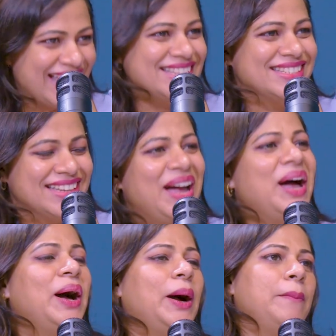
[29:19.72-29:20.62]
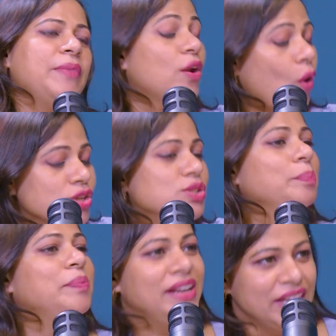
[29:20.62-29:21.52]
Yes. And also
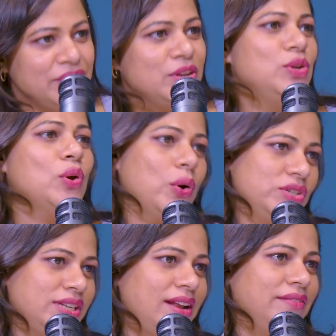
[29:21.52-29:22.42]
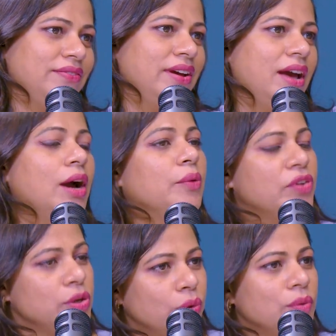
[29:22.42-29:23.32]
believe in yourself.
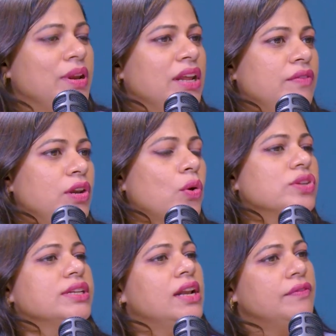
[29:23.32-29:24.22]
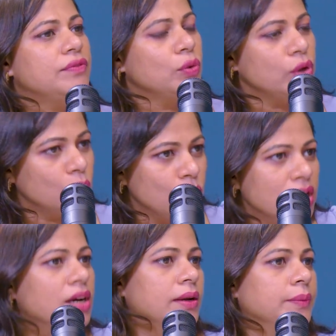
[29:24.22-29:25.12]
For you to believe in yourself, you need to
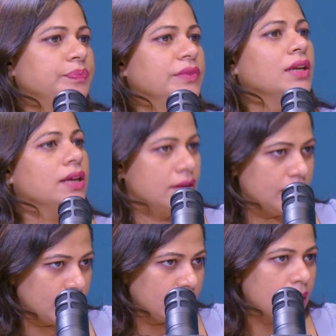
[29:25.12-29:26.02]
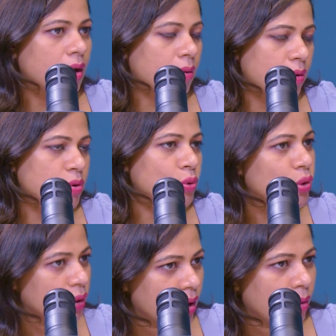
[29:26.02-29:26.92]
learn. You
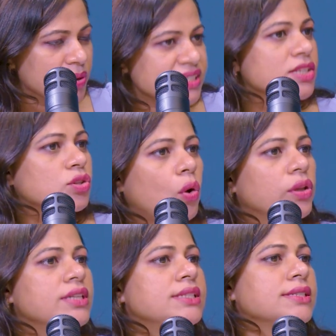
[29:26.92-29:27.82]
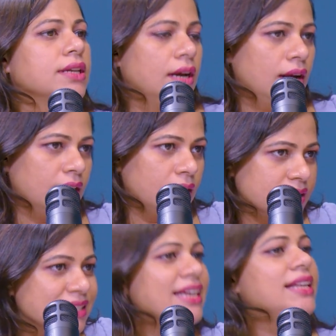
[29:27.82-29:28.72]
need to possess all these
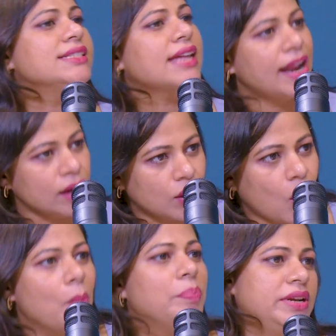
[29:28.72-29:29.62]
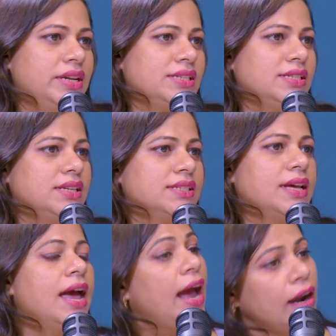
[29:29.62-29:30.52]
skills and competencies,
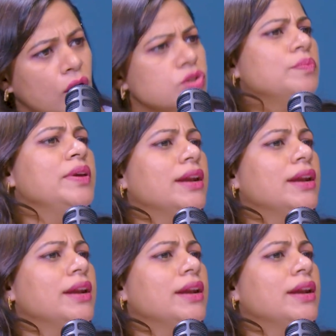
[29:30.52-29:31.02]
and also be